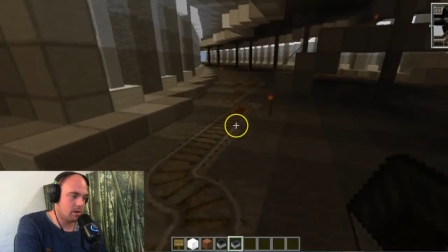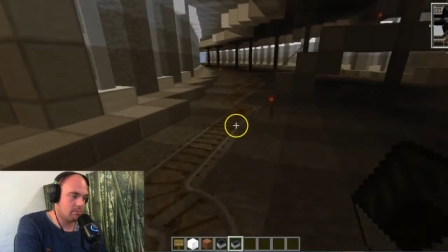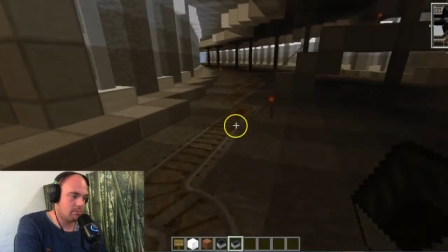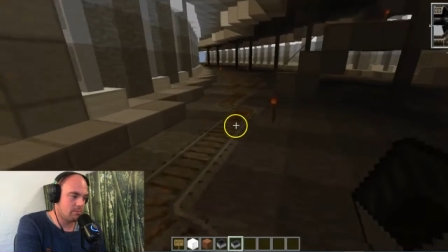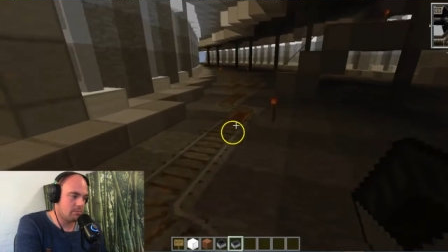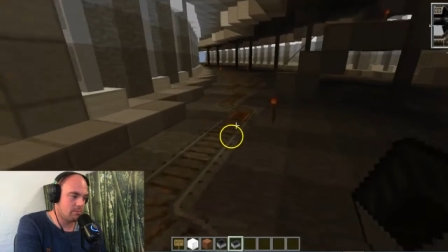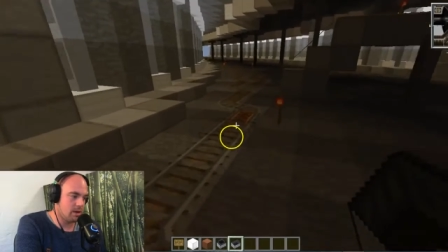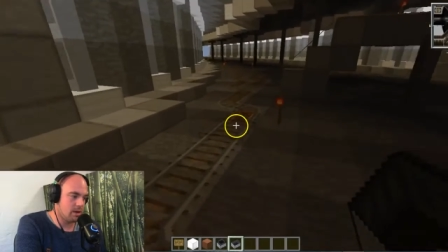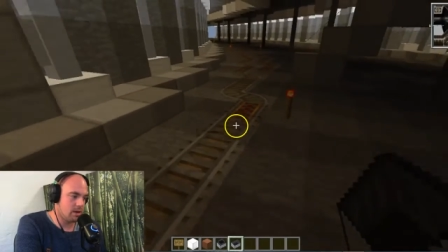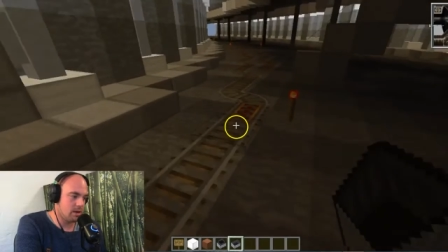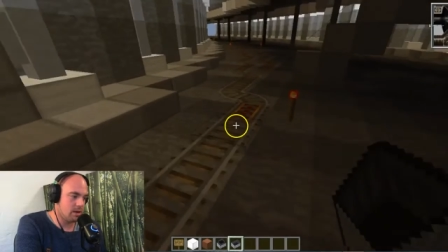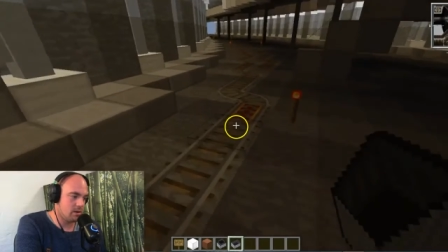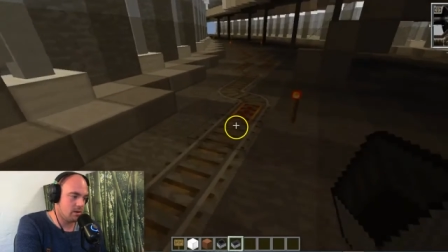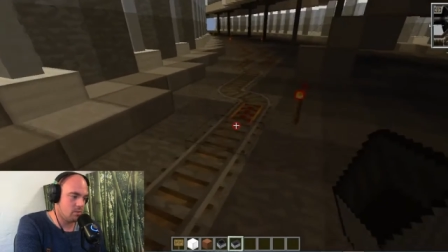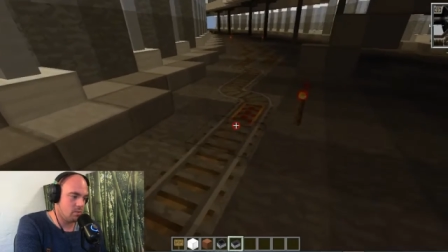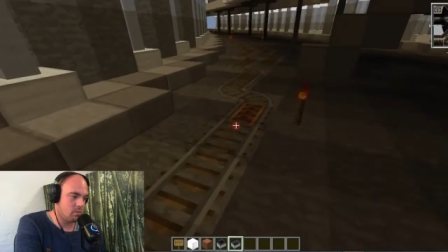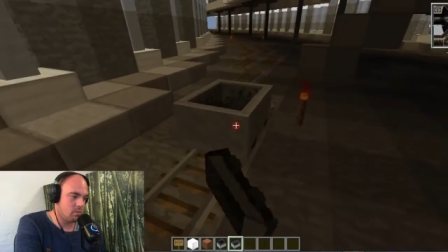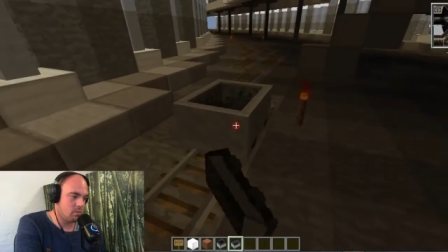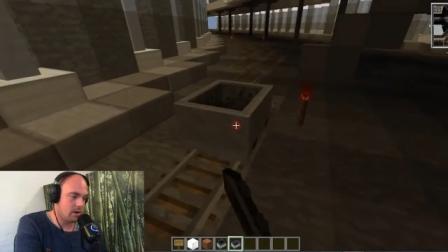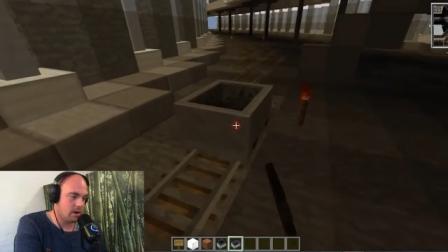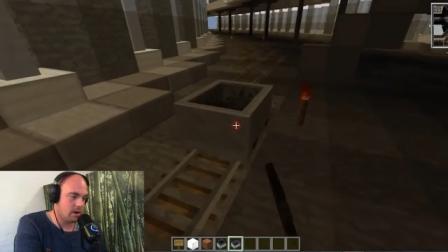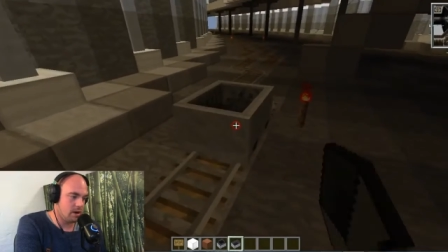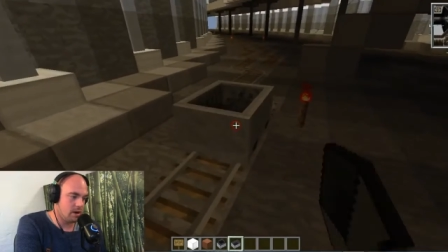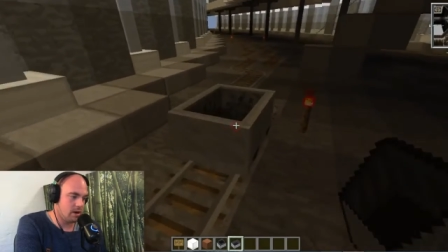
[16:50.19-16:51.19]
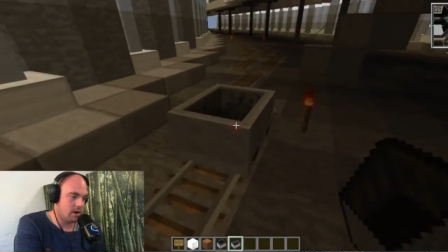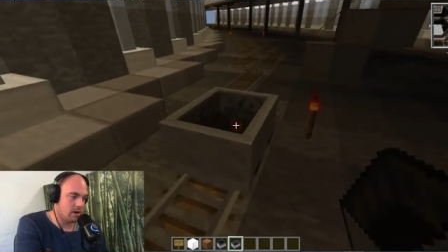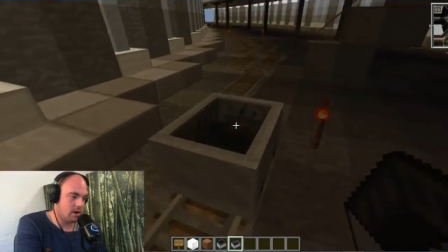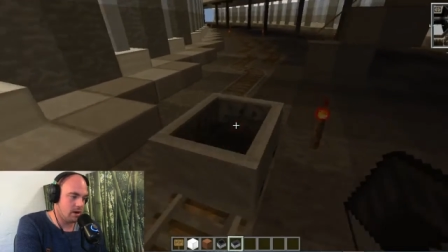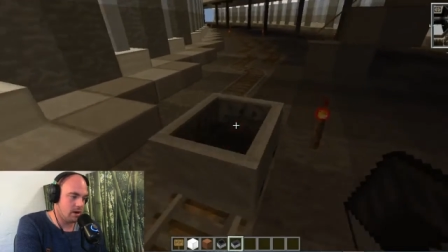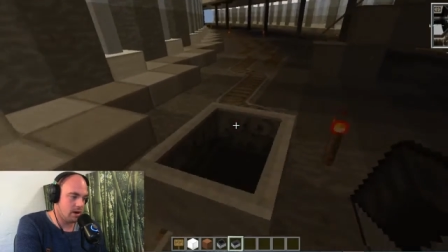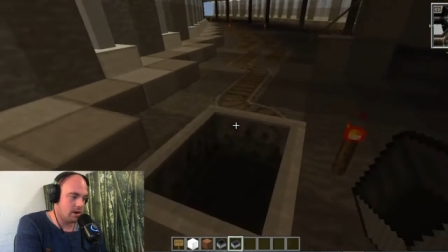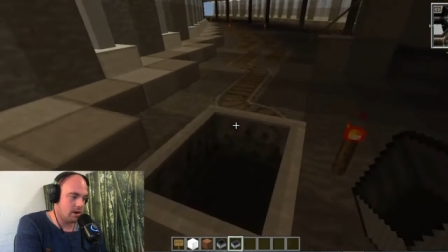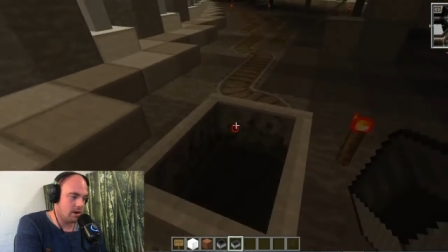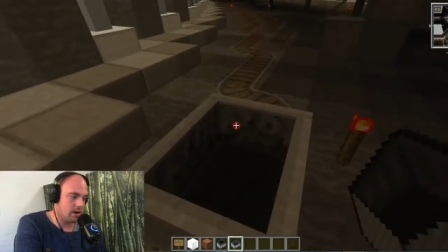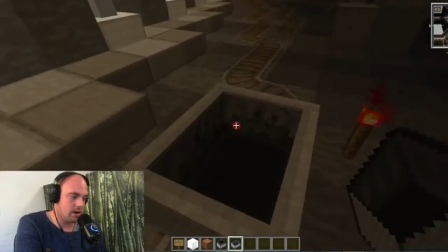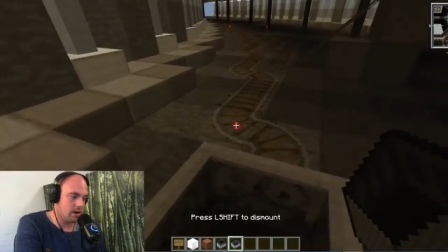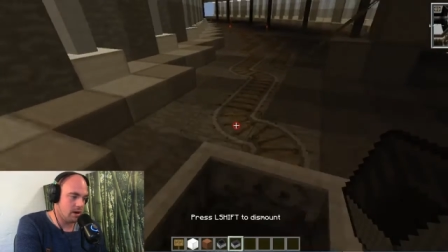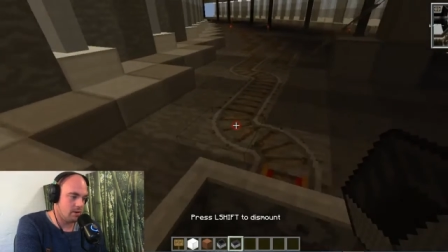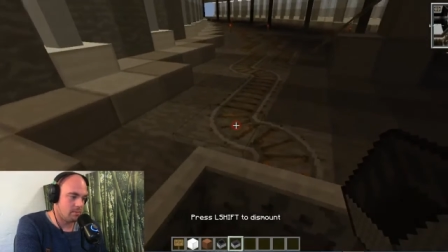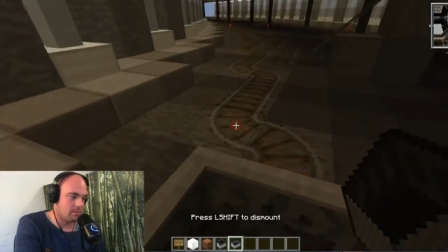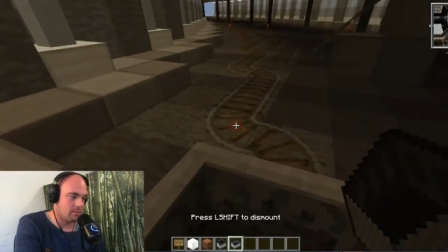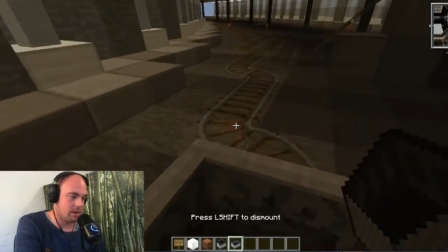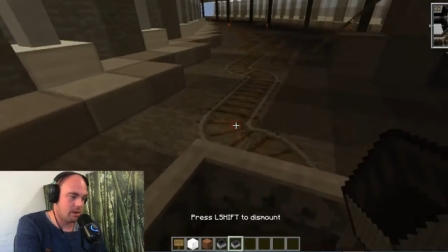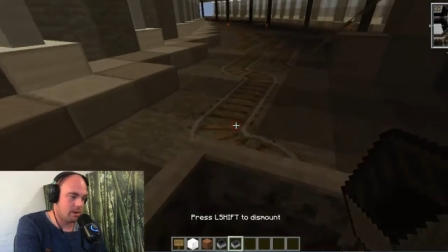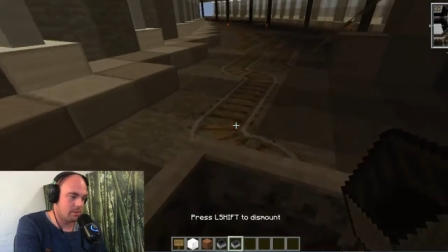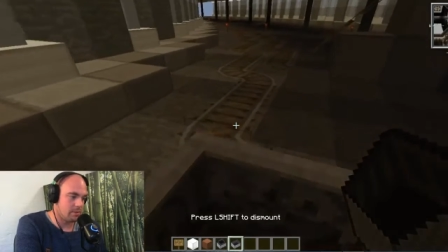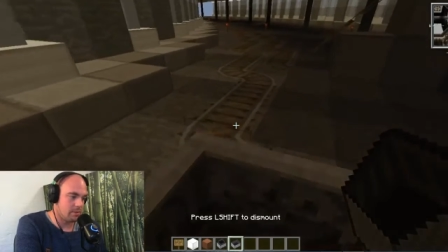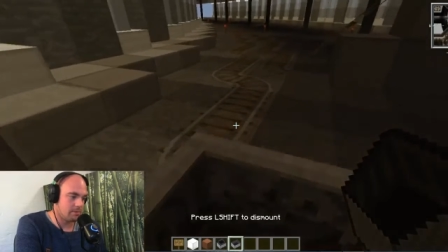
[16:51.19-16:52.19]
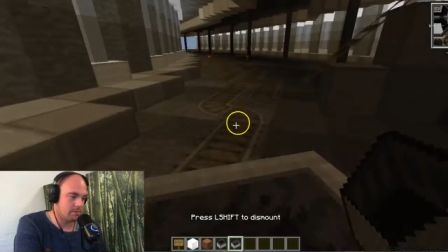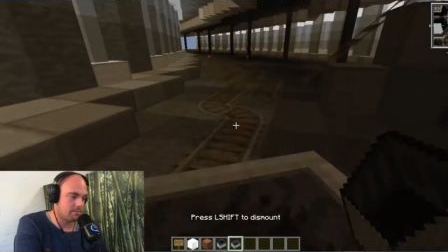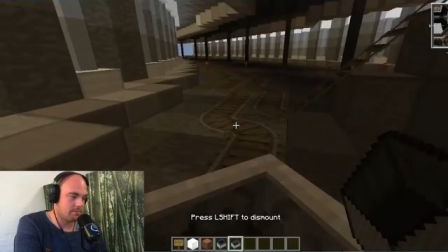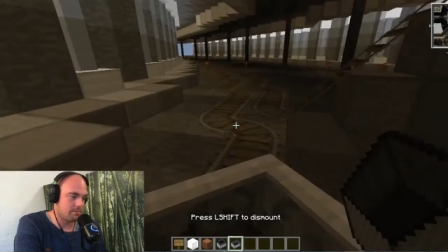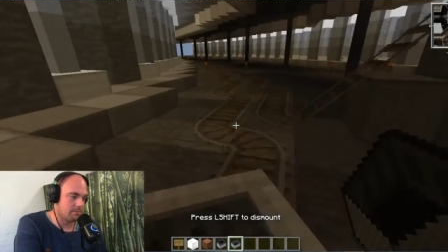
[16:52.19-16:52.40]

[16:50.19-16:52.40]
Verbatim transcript: to make our way here, maybe.